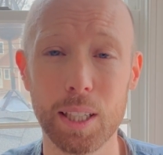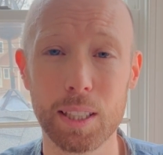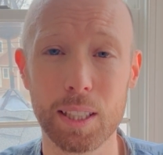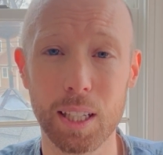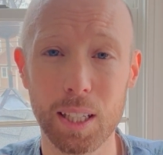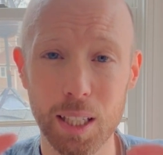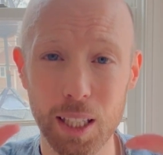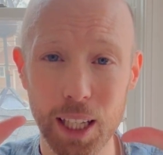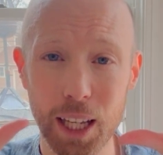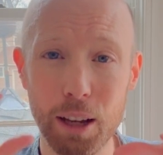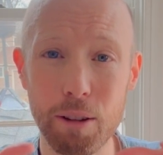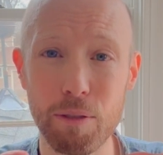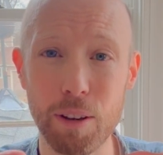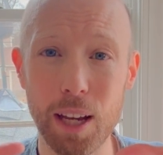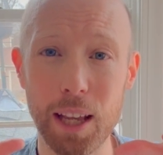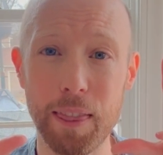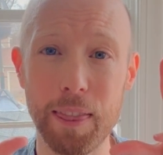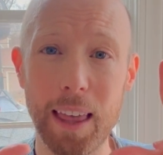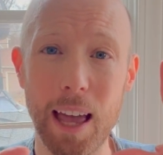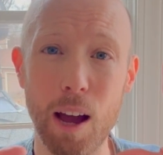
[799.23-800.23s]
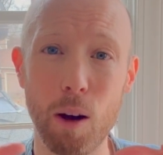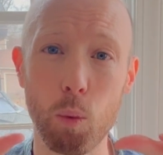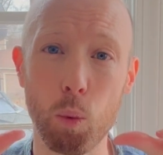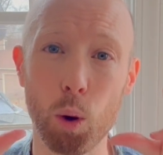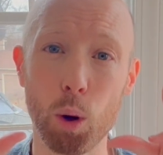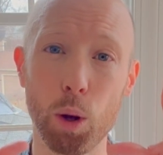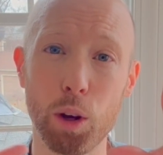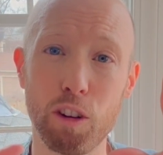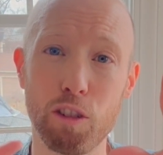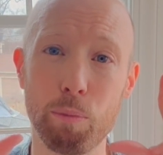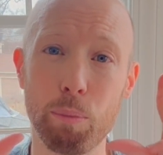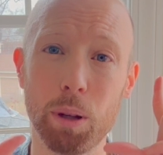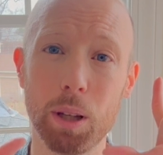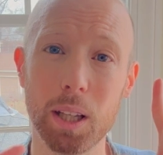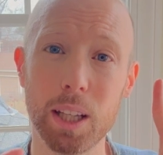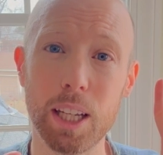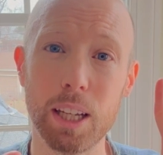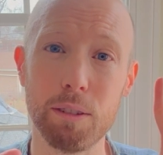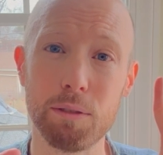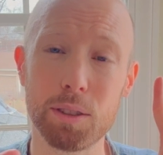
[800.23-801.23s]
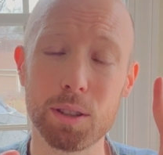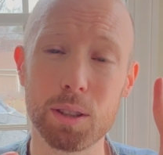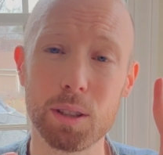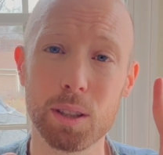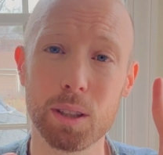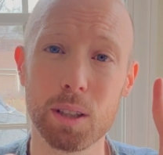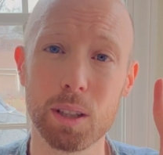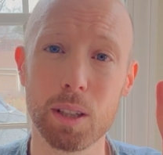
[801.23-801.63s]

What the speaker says: to live in that world of beliefs,